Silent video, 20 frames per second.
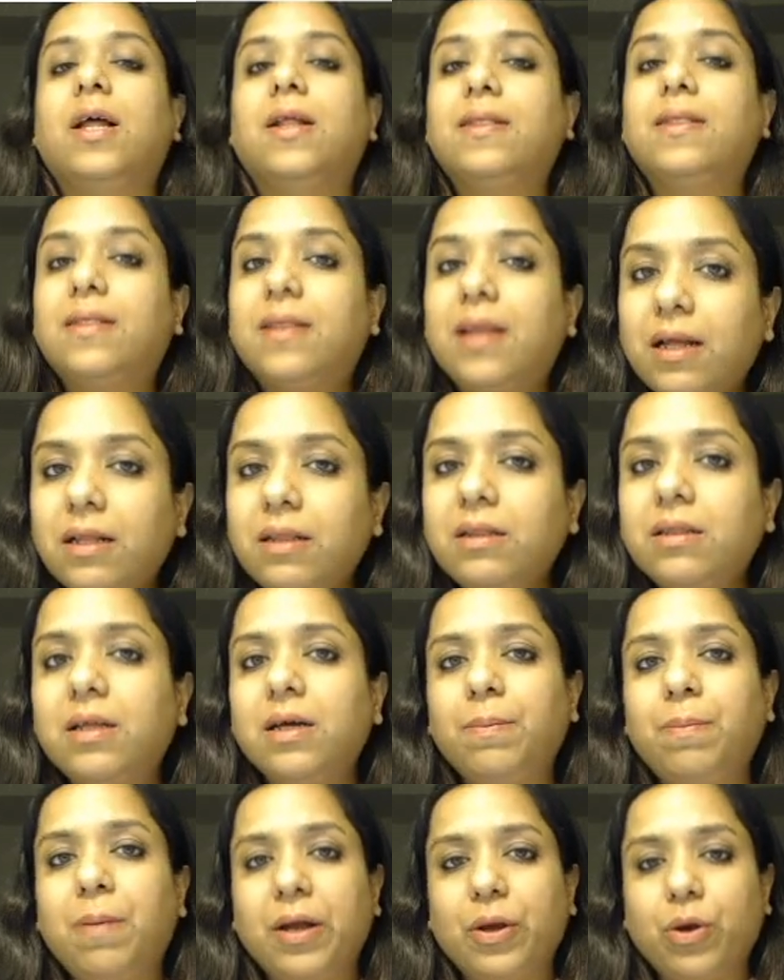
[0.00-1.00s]
then
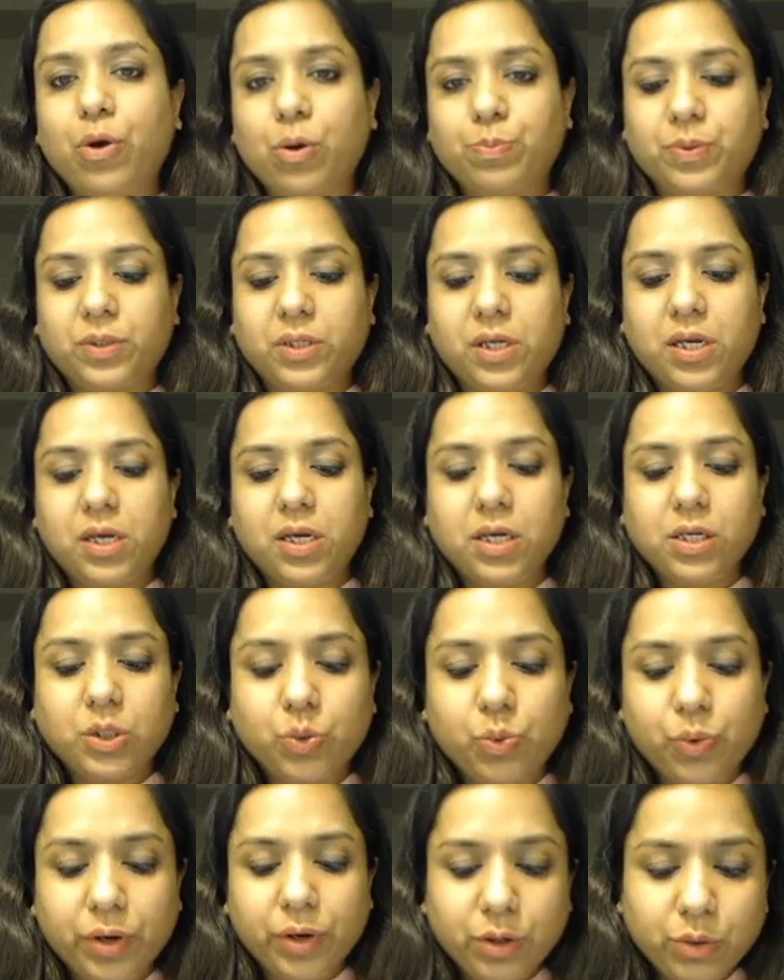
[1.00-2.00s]
the biopsy is
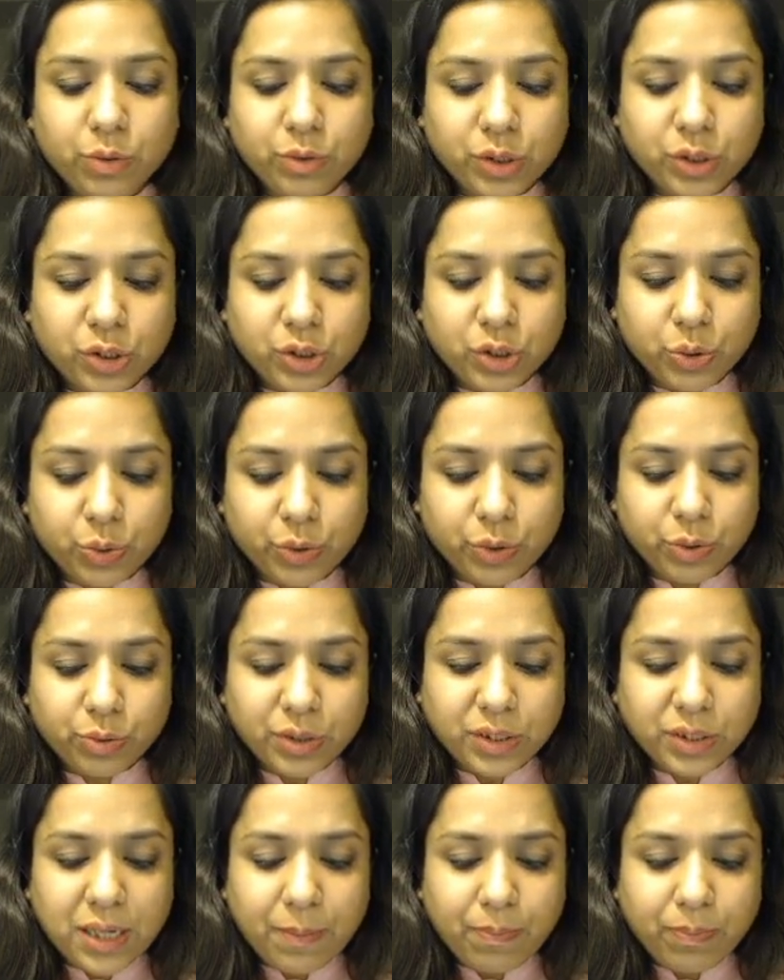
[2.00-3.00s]
going to show you
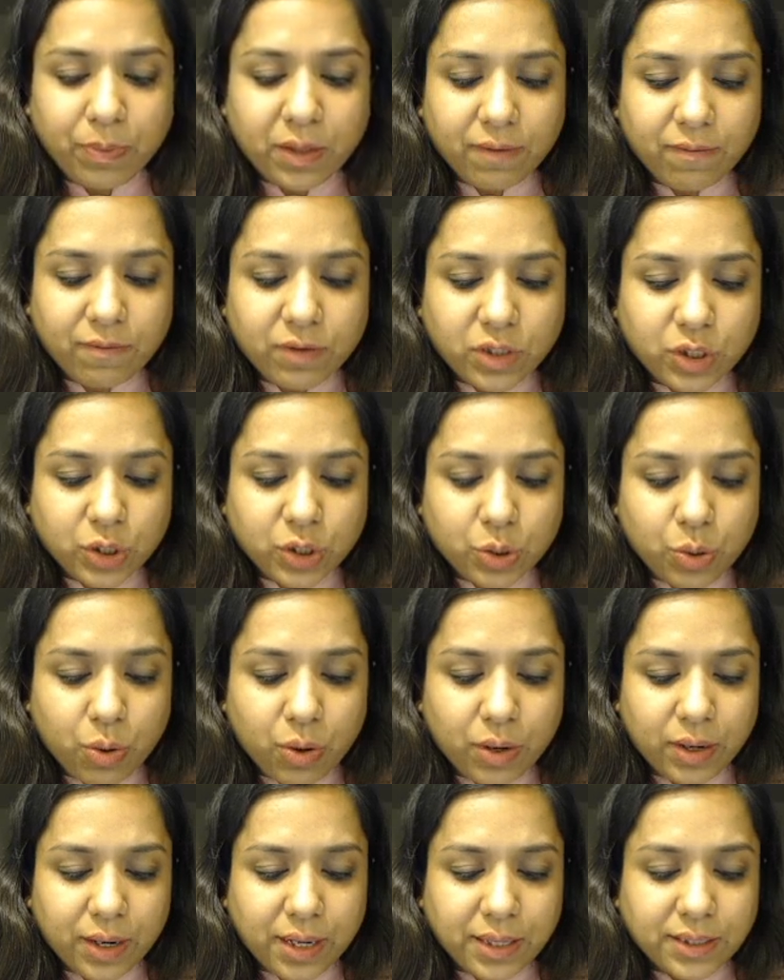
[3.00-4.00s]
something which is
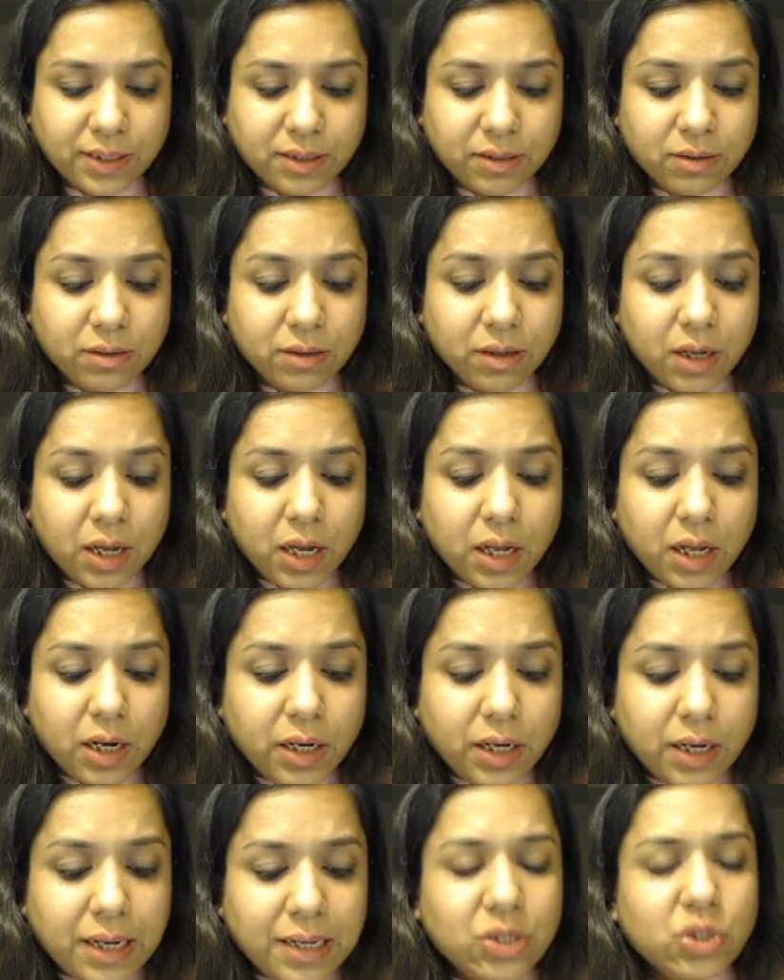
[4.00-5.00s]
called as the
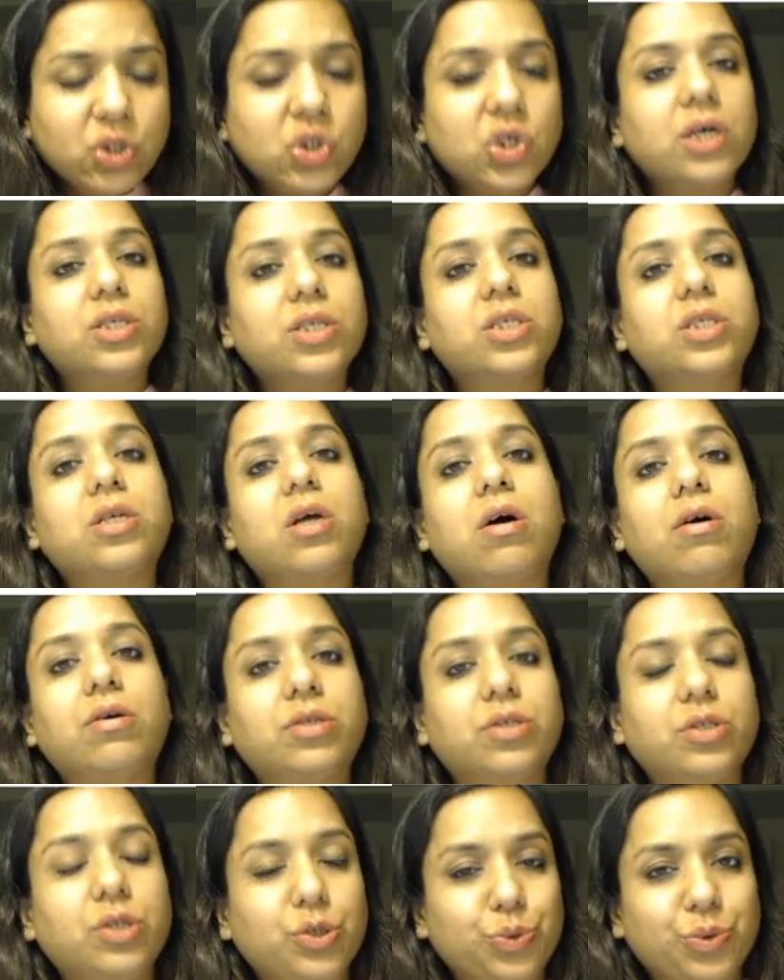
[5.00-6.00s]
ninja
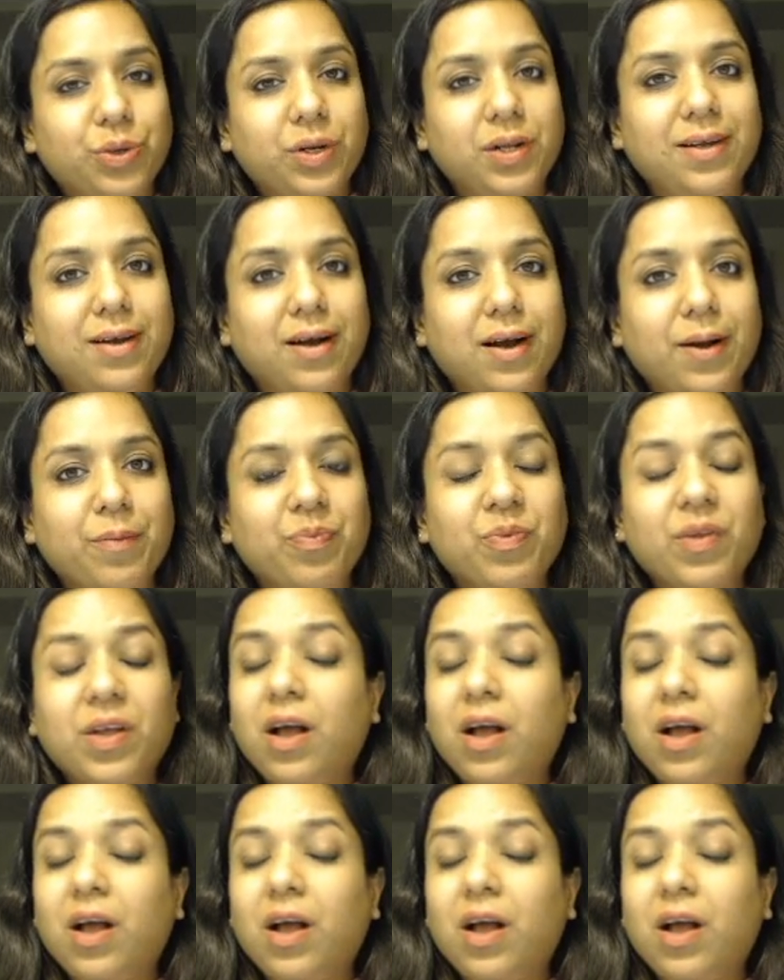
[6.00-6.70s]
stars nuclei.